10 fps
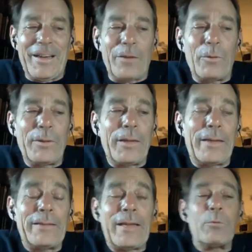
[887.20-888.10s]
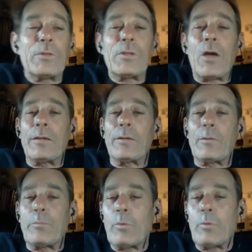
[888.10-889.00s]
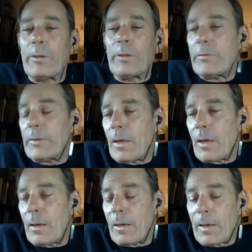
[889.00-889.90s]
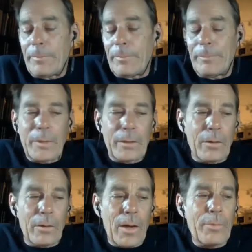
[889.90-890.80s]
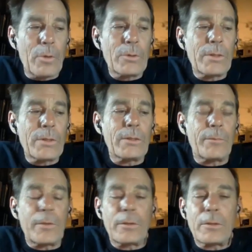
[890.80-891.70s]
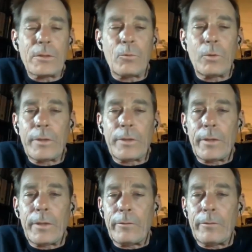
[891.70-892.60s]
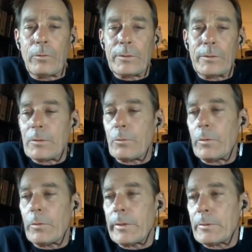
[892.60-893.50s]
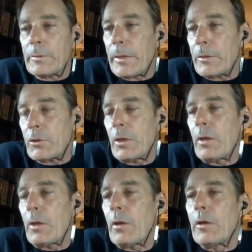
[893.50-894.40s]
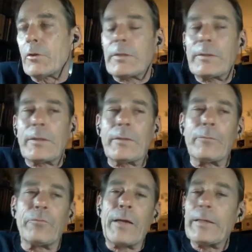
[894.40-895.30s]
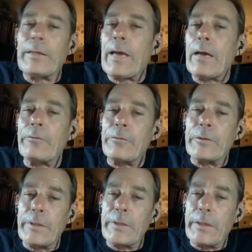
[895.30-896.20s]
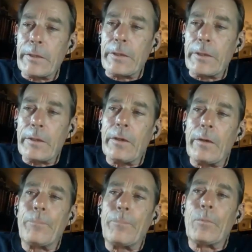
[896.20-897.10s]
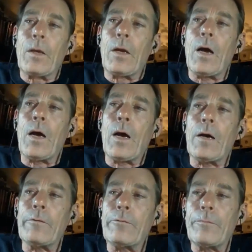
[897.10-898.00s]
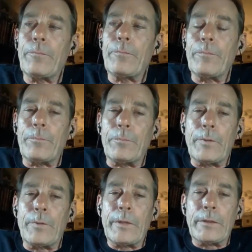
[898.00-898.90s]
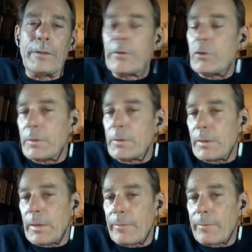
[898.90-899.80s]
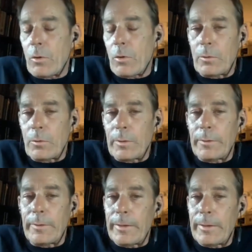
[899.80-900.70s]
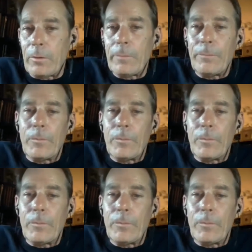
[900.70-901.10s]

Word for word: Yeah, well, and that was kind of the point of it. Uh, I, you know, I posted something this morning over on Thomas Williams' page, just frankly out of fatigue of the divisions that have gone on there,